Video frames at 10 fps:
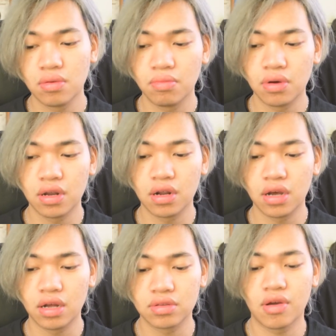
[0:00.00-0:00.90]
but
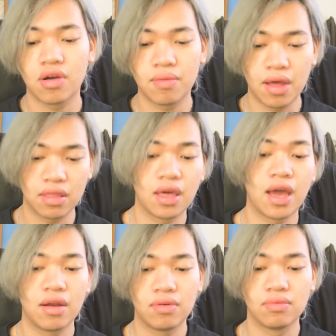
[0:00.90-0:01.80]
I'll talk about
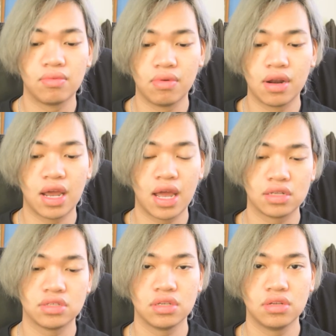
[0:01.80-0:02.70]
that when I
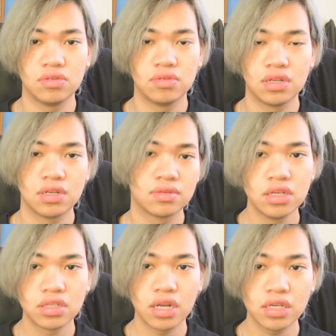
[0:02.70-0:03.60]
actually do it.
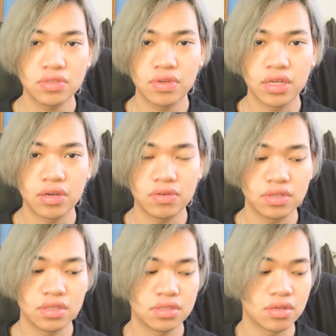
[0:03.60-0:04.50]
Today's video
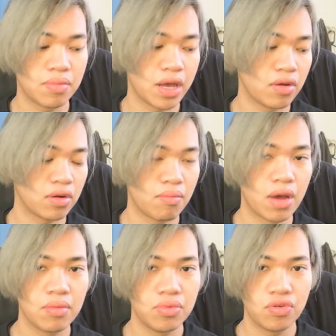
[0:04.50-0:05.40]
is about
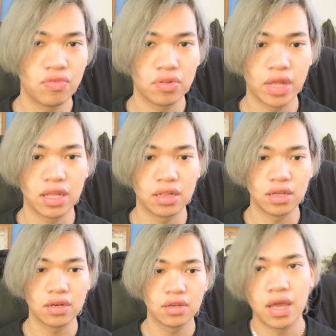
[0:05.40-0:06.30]
My Beautiful
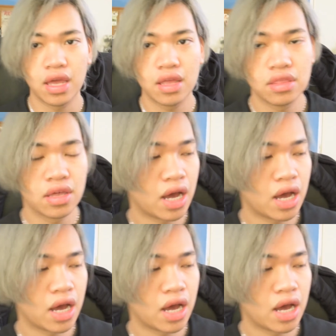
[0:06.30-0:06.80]
Landlet, and the